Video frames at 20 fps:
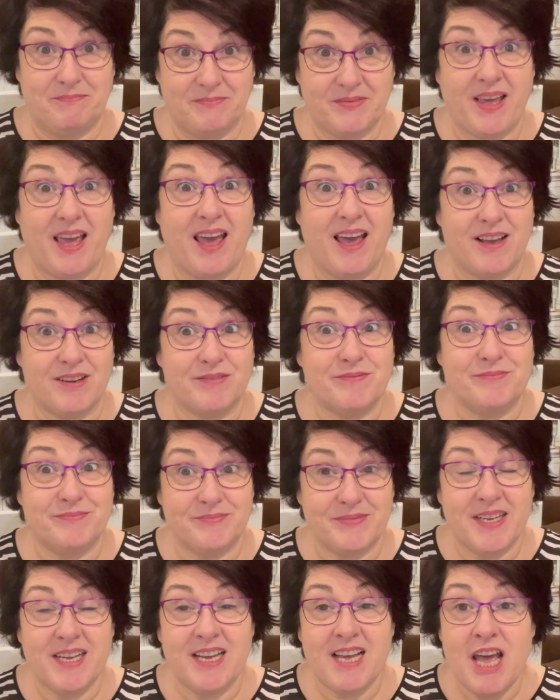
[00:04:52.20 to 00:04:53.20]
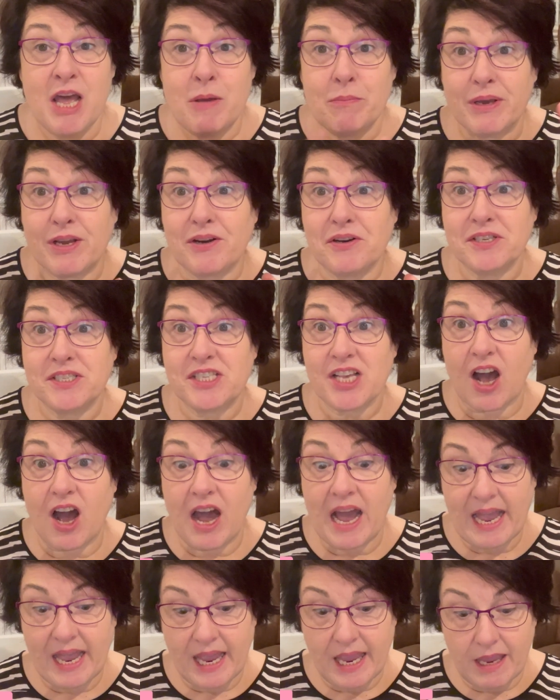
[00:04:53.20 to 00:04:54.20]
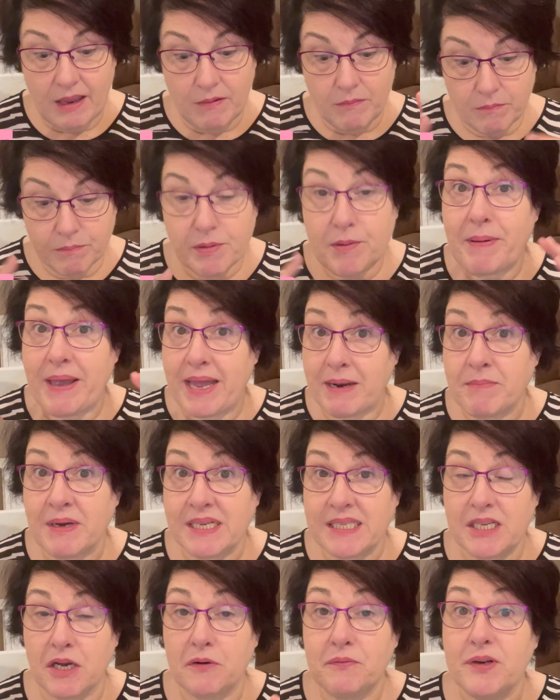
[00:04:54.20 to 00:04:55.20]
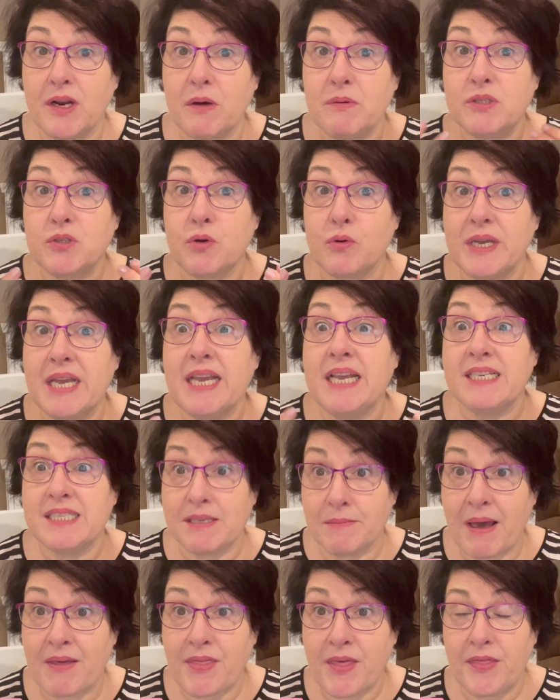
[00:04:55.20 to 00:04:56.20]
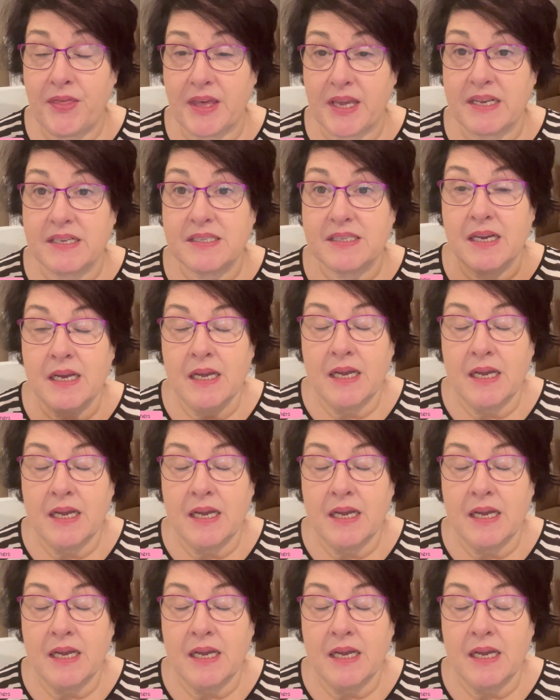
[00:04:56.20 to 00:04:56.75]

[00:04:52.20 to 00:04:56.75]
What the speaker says: Yeah. Because I prepared myself and I was cooking some other things.